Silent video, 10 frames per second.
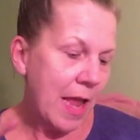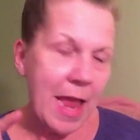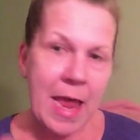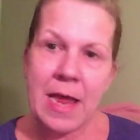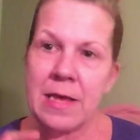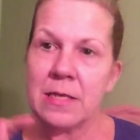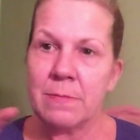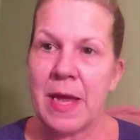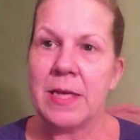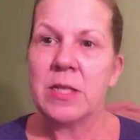
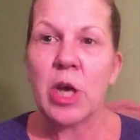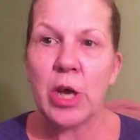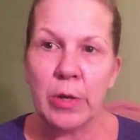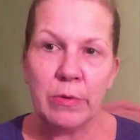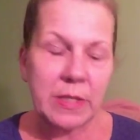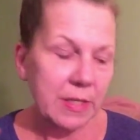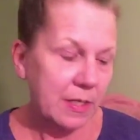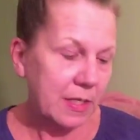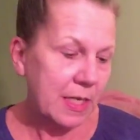Coates, Coates